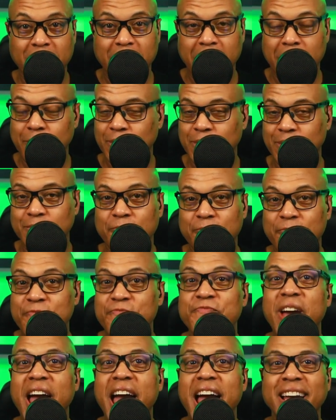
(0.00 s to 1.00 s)
I was
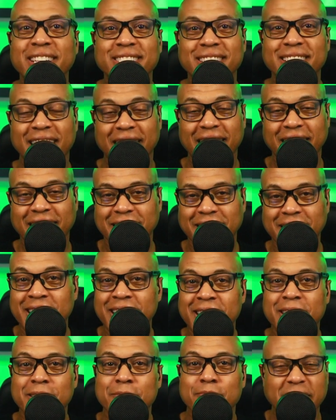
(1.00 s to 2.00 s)
fascinated
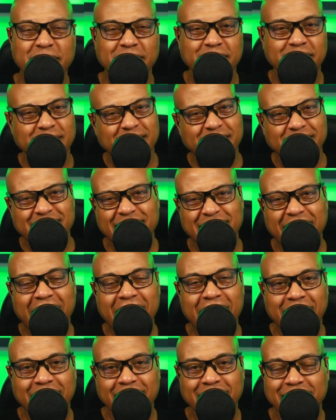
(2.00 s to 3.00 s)
by the
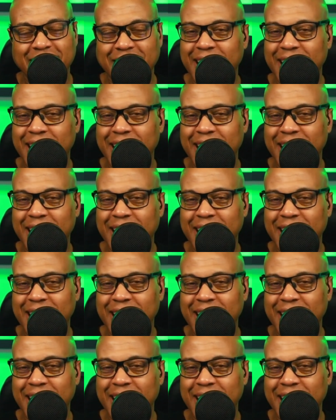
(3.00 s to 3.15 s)
design.